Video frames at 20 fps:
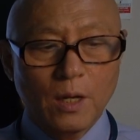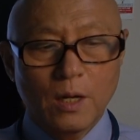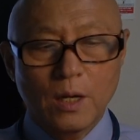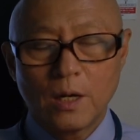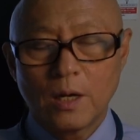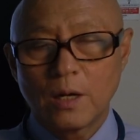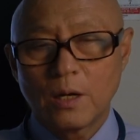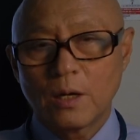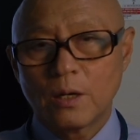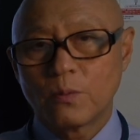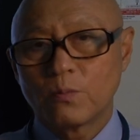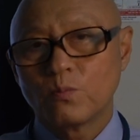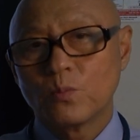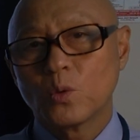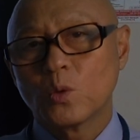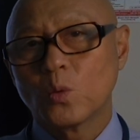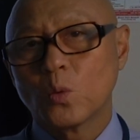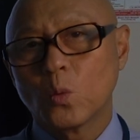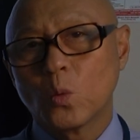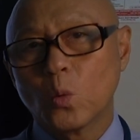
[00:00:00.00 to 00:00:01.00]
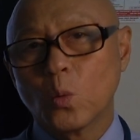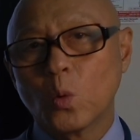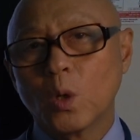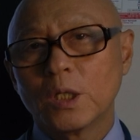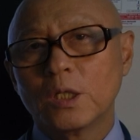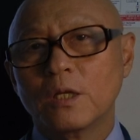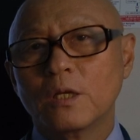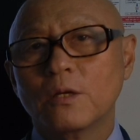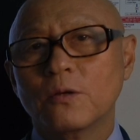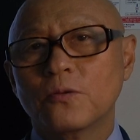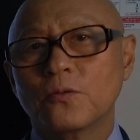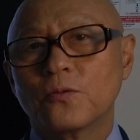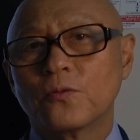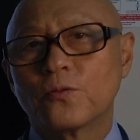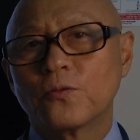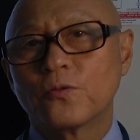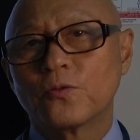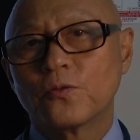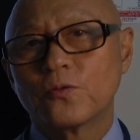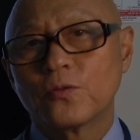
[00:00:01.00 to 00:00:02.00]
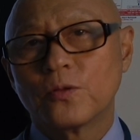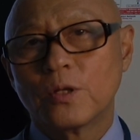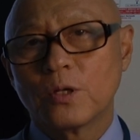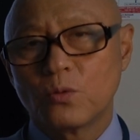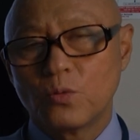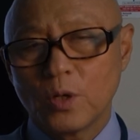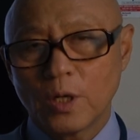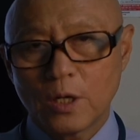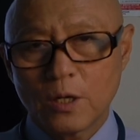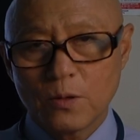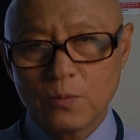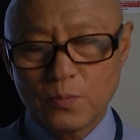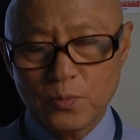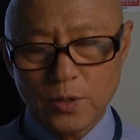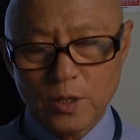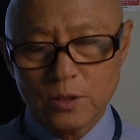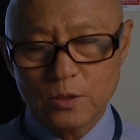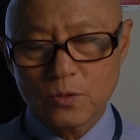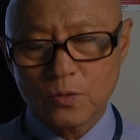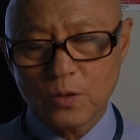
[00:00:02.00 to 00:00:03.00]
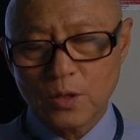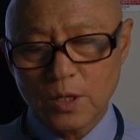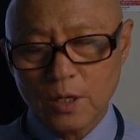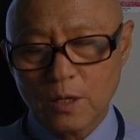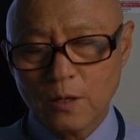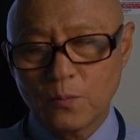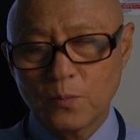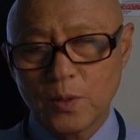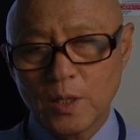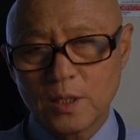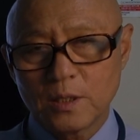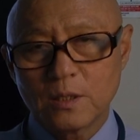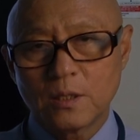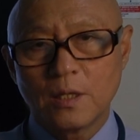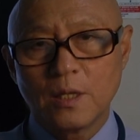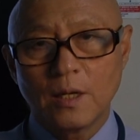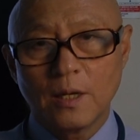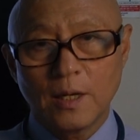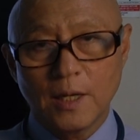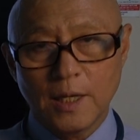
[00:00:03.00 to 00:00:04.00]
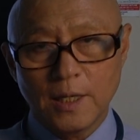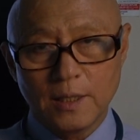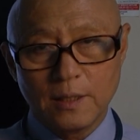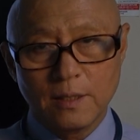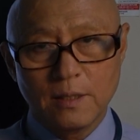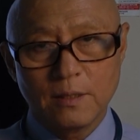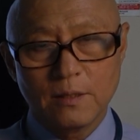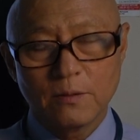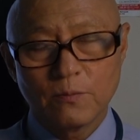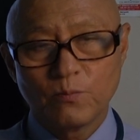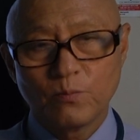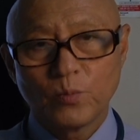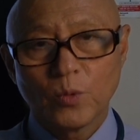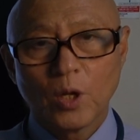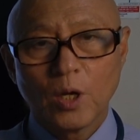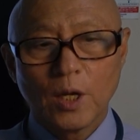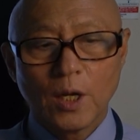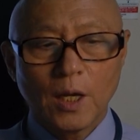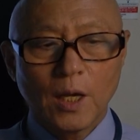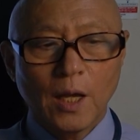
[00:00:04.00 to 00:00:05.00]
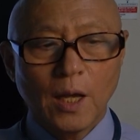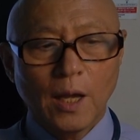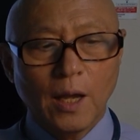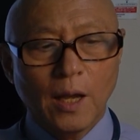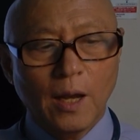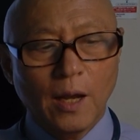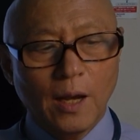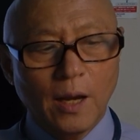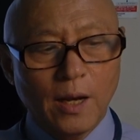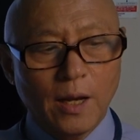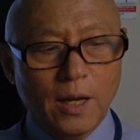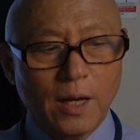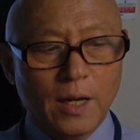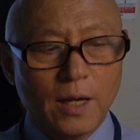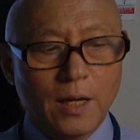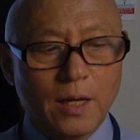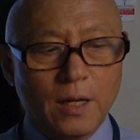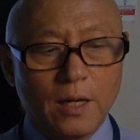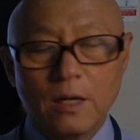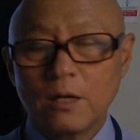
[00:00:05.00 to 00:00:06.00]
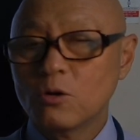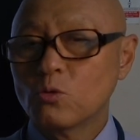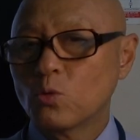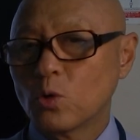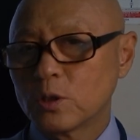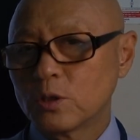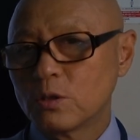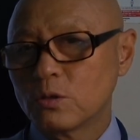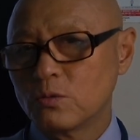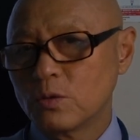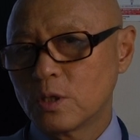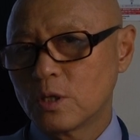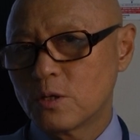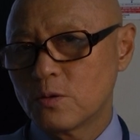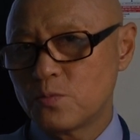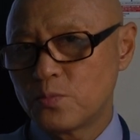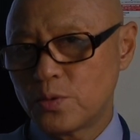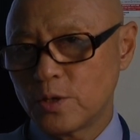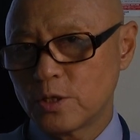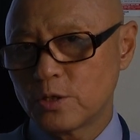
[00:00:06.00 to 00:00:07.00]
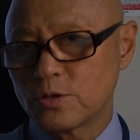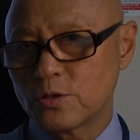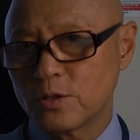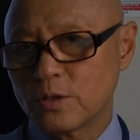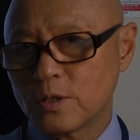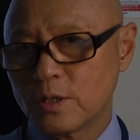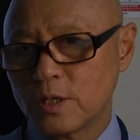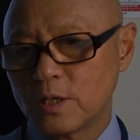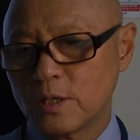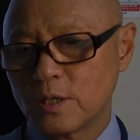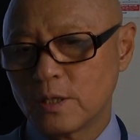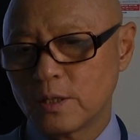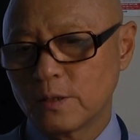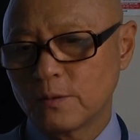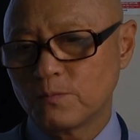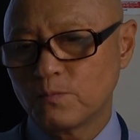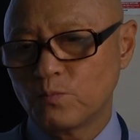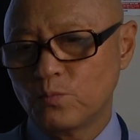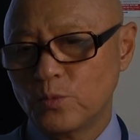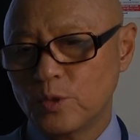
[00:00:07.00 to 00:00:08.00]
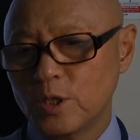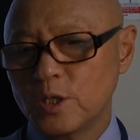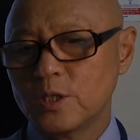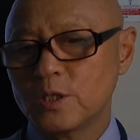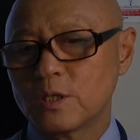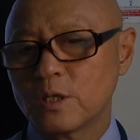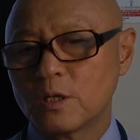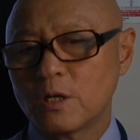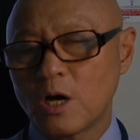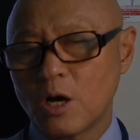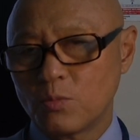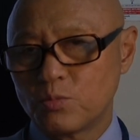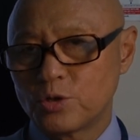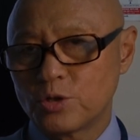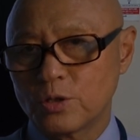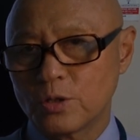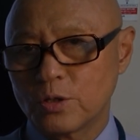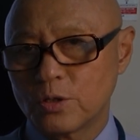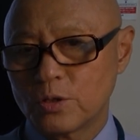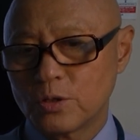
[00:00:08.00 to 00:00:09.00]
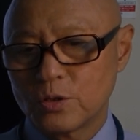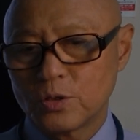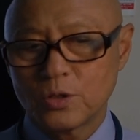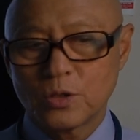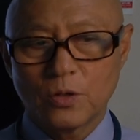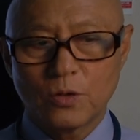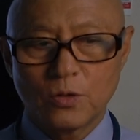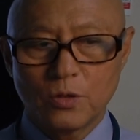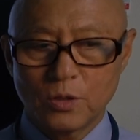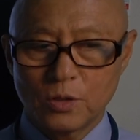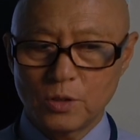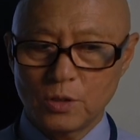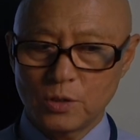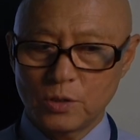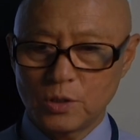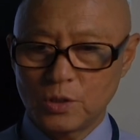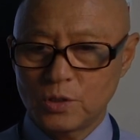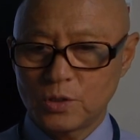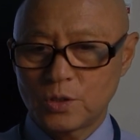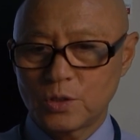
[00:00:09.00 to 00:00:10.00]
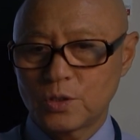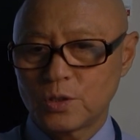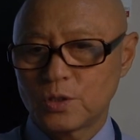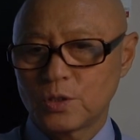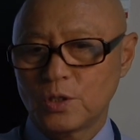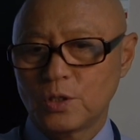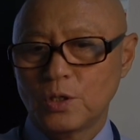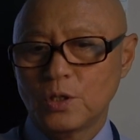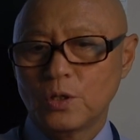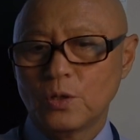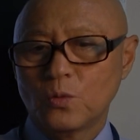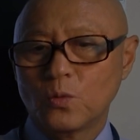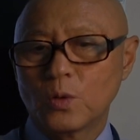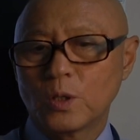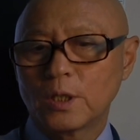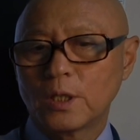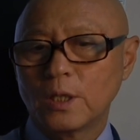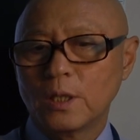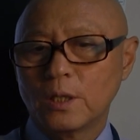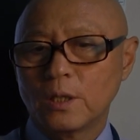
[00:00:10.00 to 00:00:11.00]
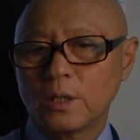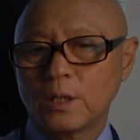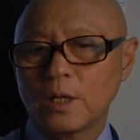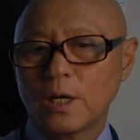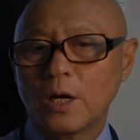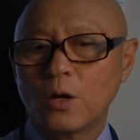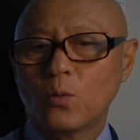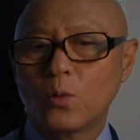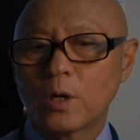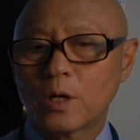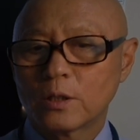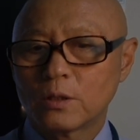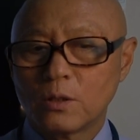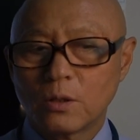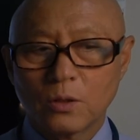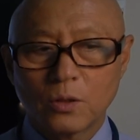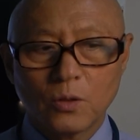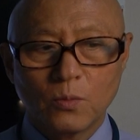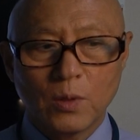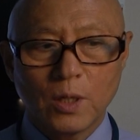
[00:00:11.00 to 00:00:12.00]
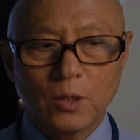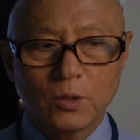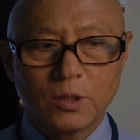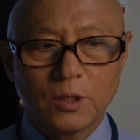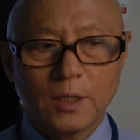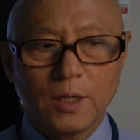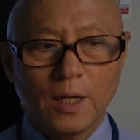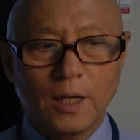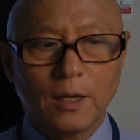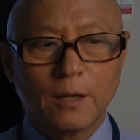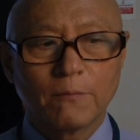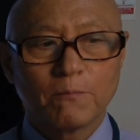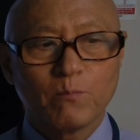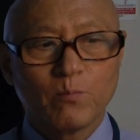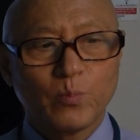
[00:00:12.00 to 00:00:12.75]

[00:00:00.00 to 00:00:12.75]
Uh, what if the recompression therapy is delayed and in-water recompression is an option. So this is what I want to talk about today